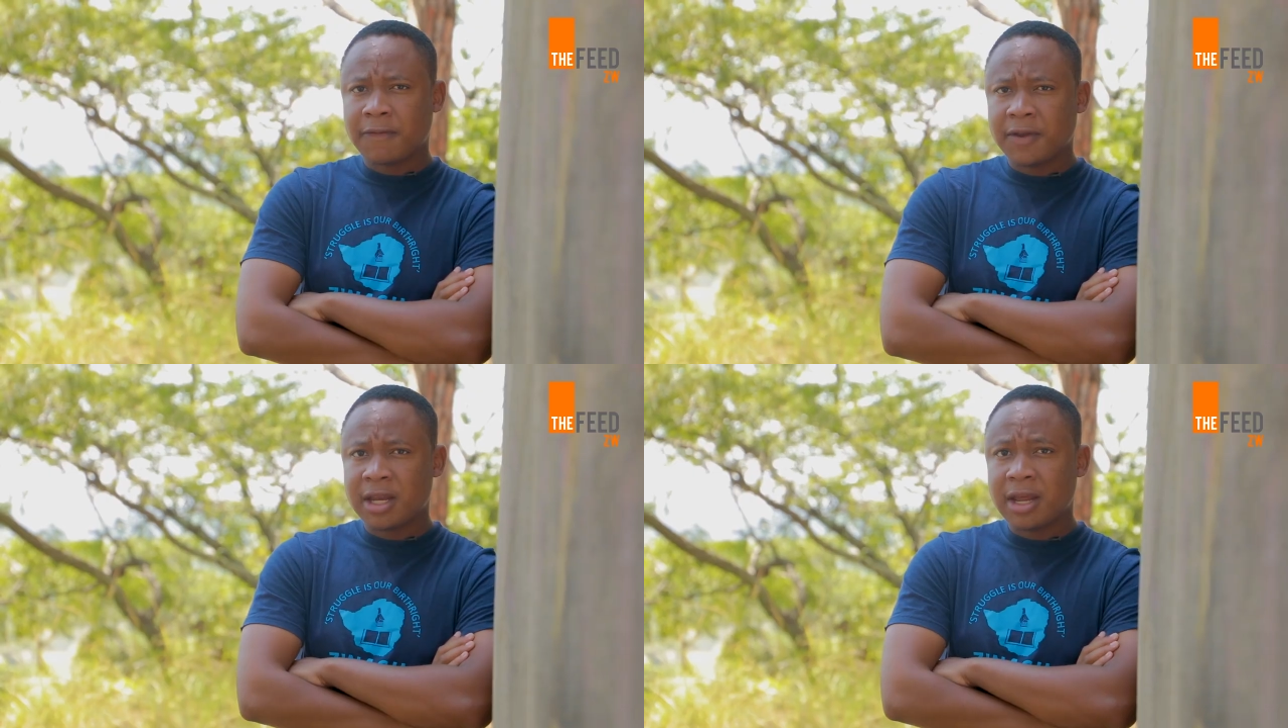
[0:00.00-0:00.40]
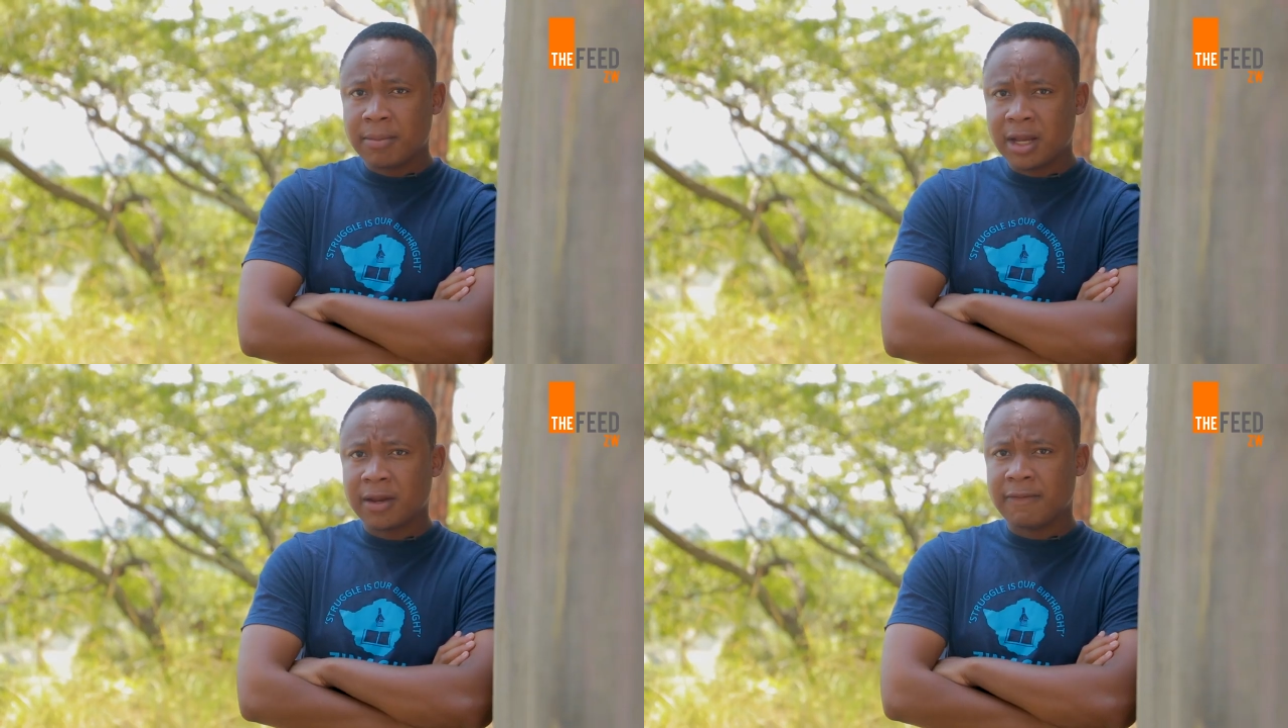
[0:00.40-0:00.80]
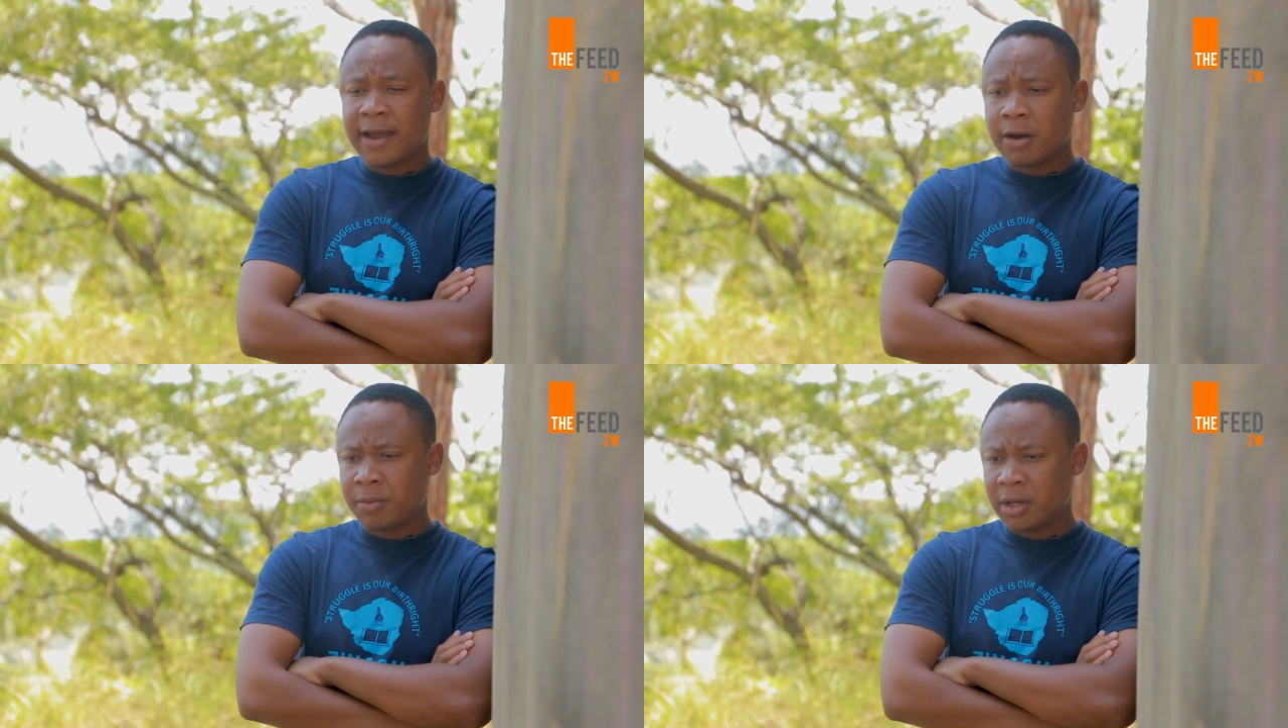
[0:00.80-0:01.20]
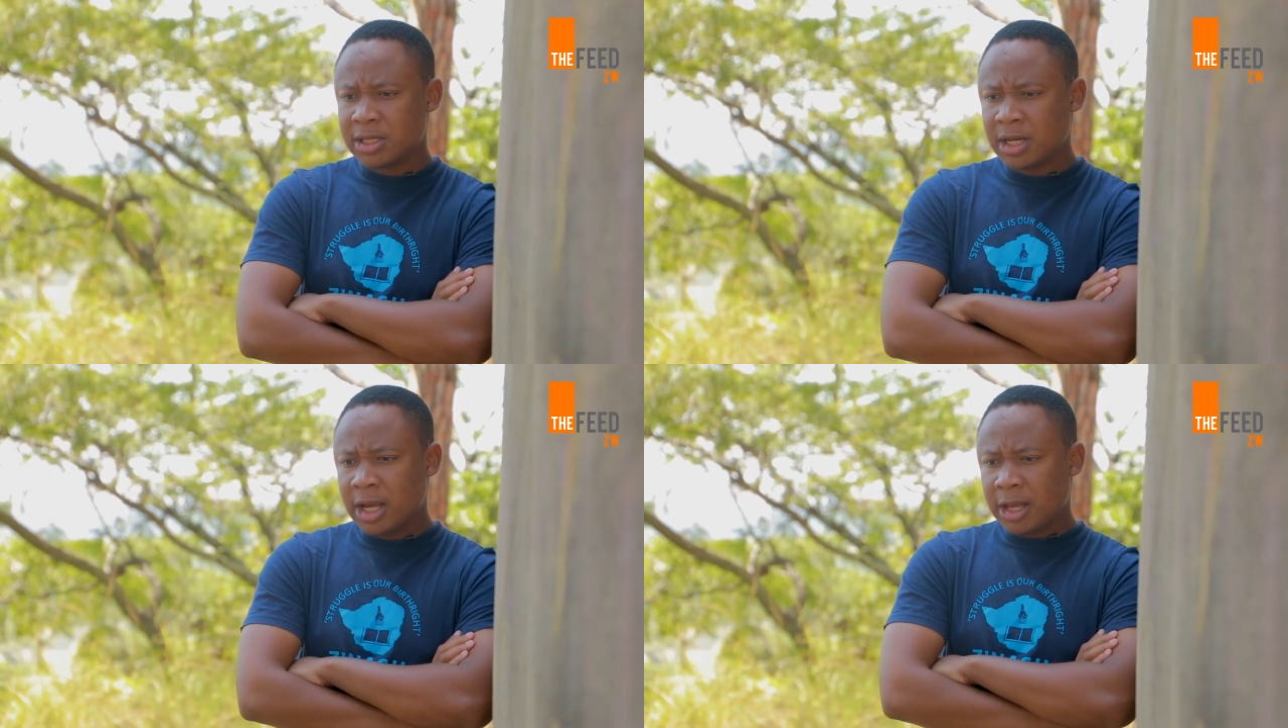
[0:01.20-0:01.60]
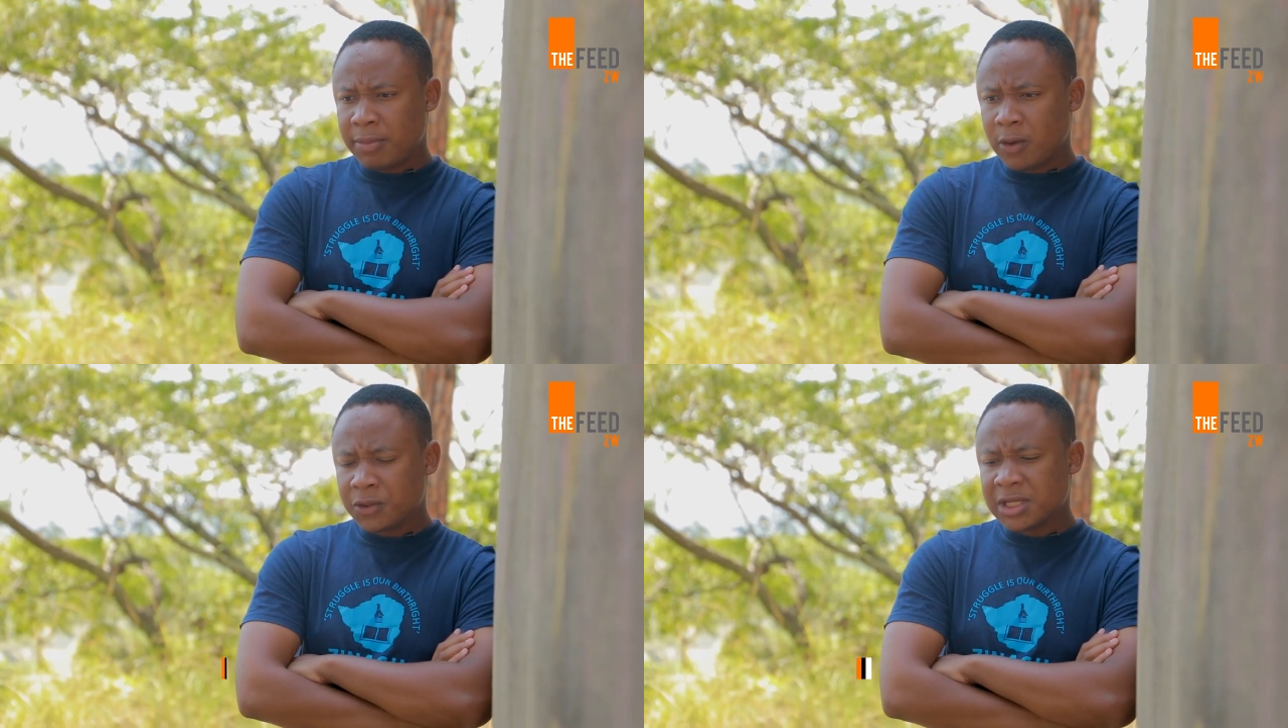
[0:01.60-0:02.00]
of an enabling environment,
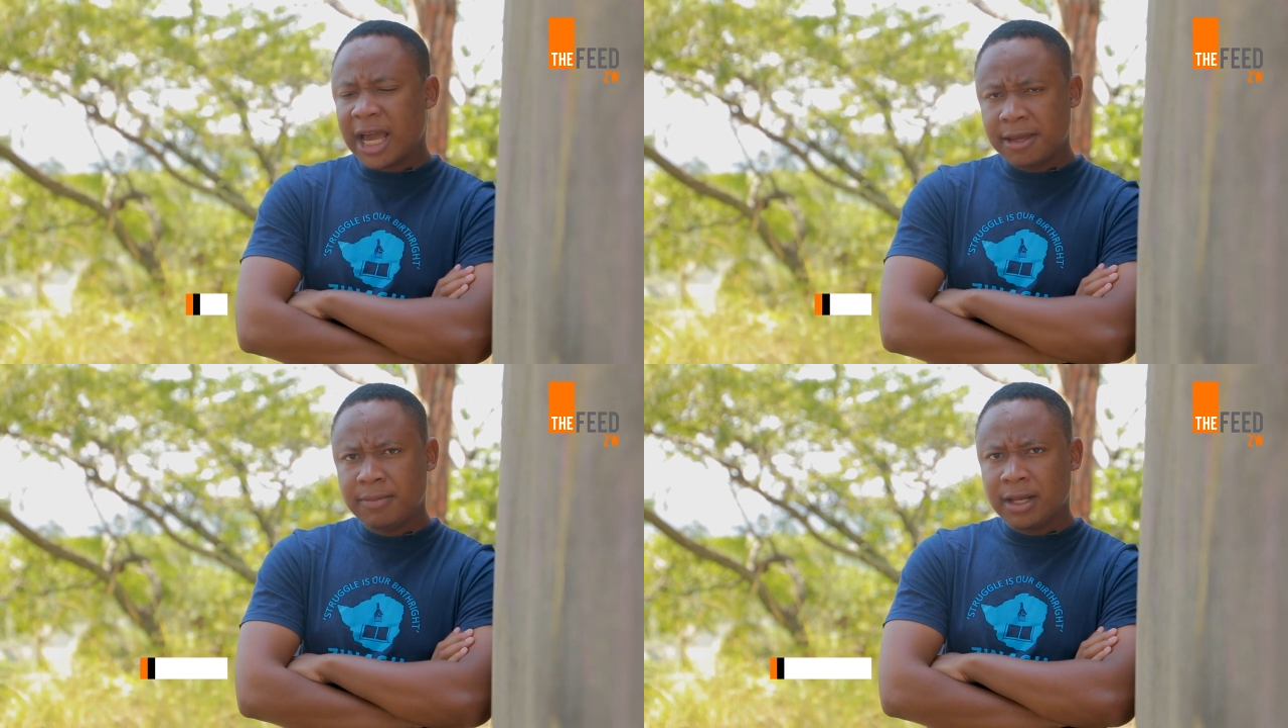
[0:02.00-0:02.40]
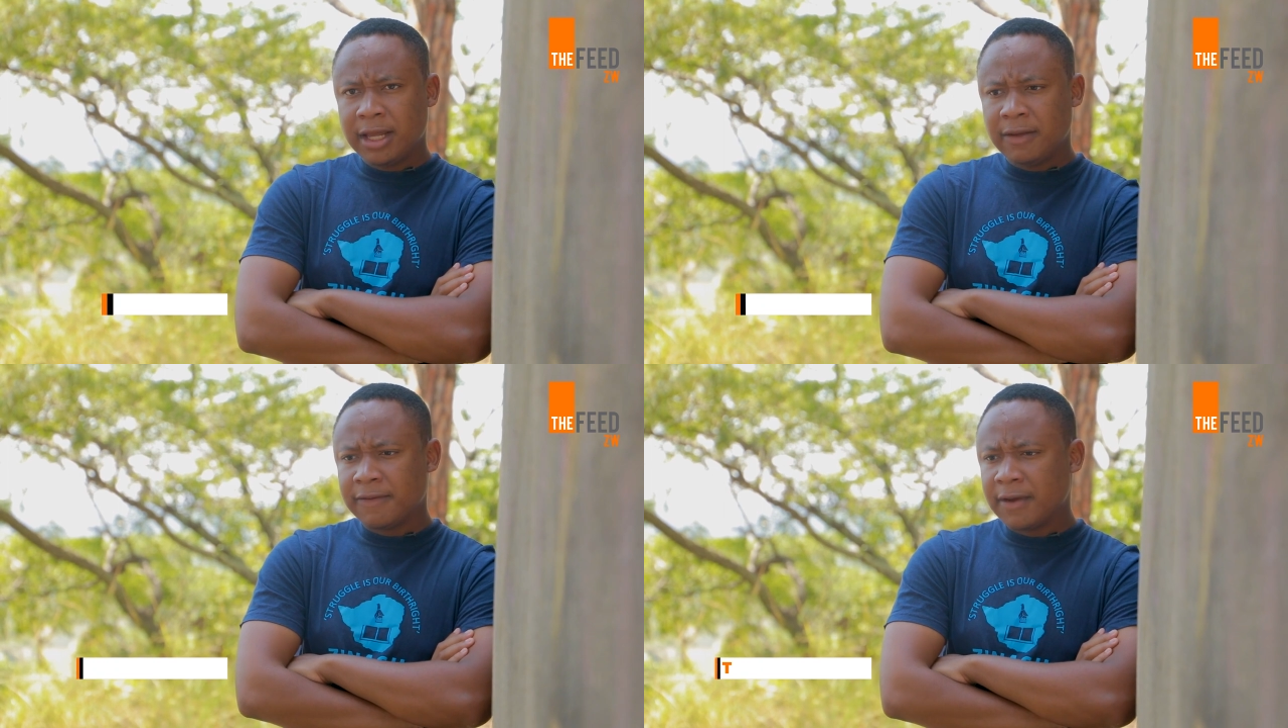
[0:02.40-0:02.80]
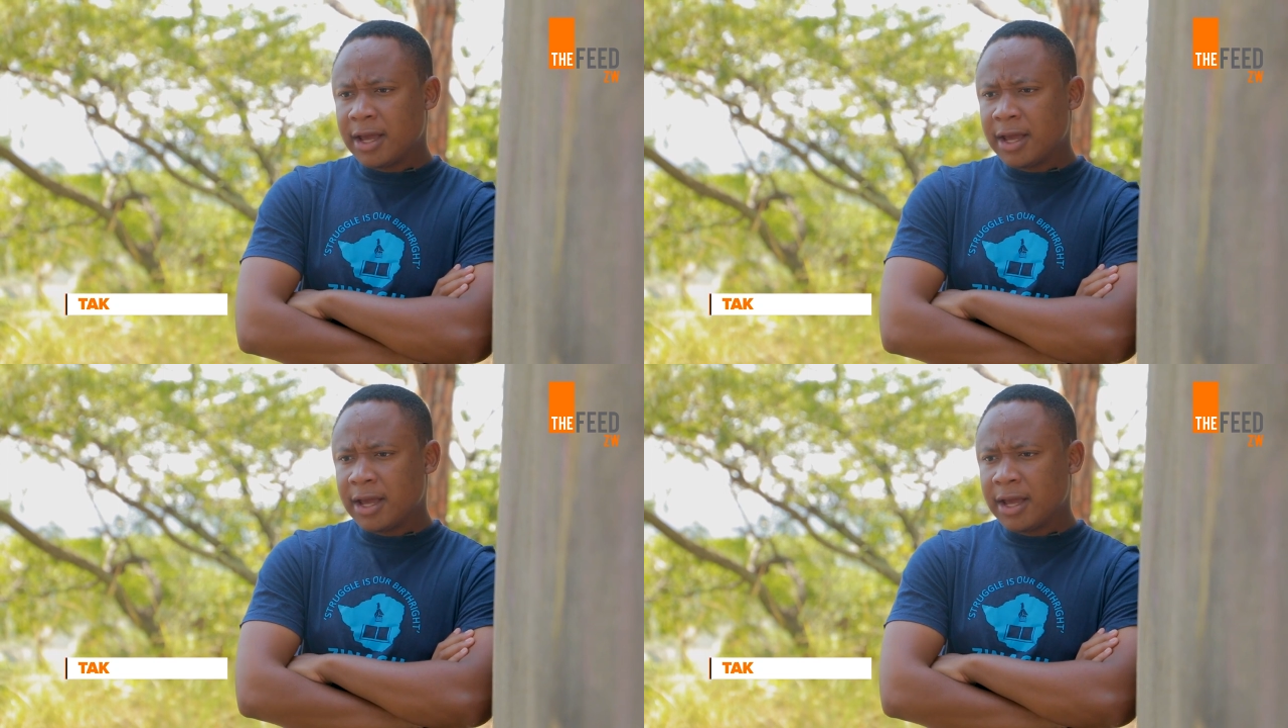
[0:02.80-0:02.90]
because I believe